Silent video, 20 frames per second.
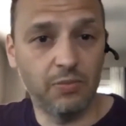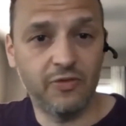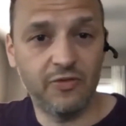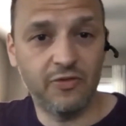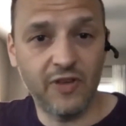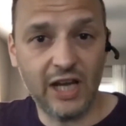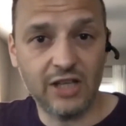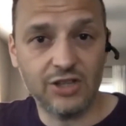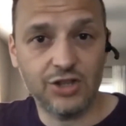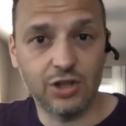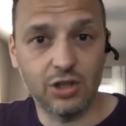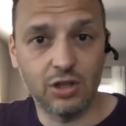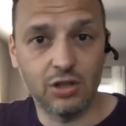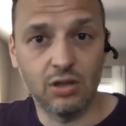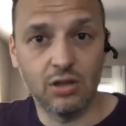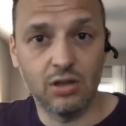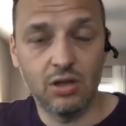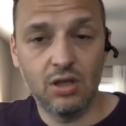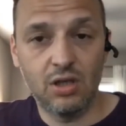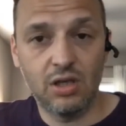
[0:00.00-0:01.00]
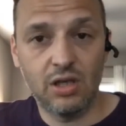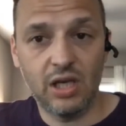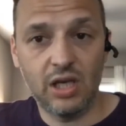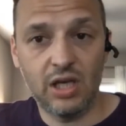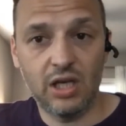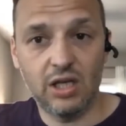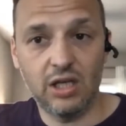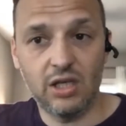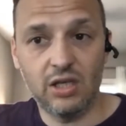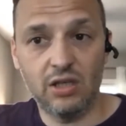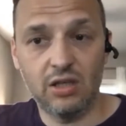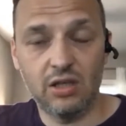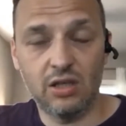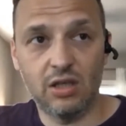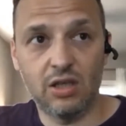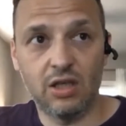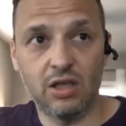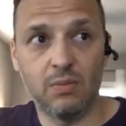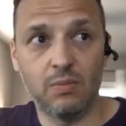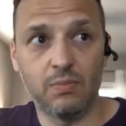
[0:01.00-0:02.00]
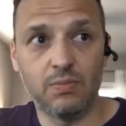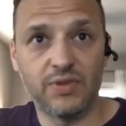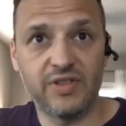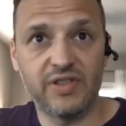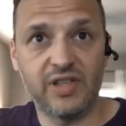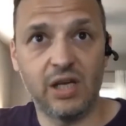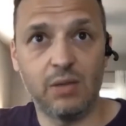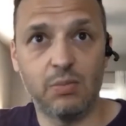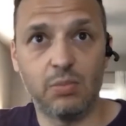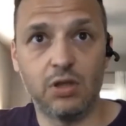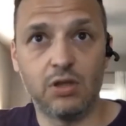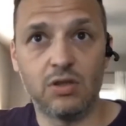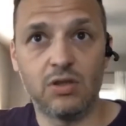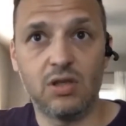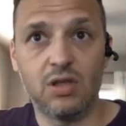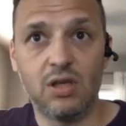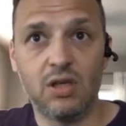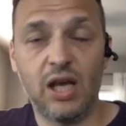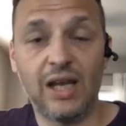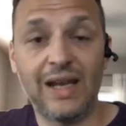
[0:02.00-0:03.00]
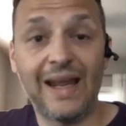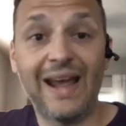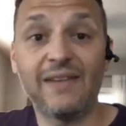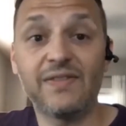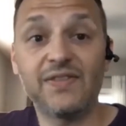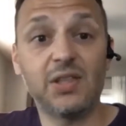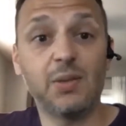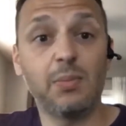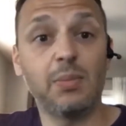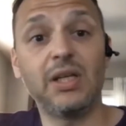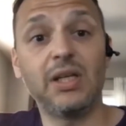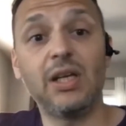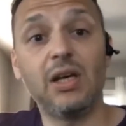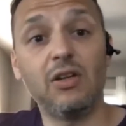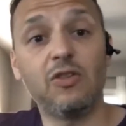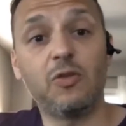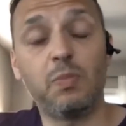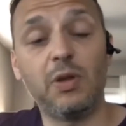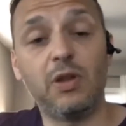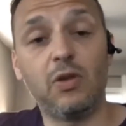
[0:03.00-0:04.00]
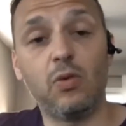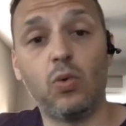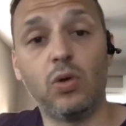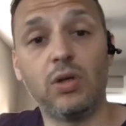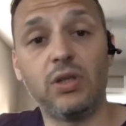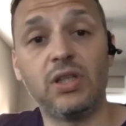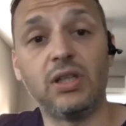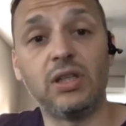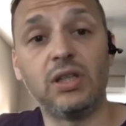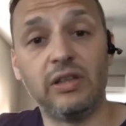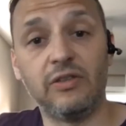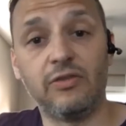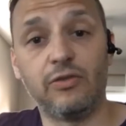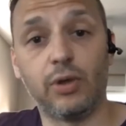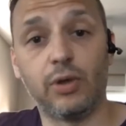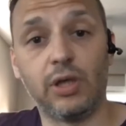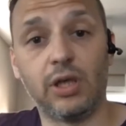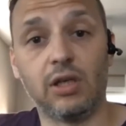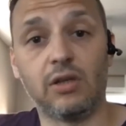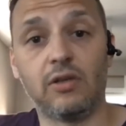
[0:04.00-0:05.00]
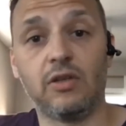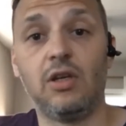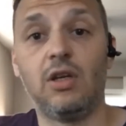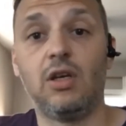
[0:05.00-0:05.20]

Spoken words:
fashion a statement and have somebody else be the one delivering it.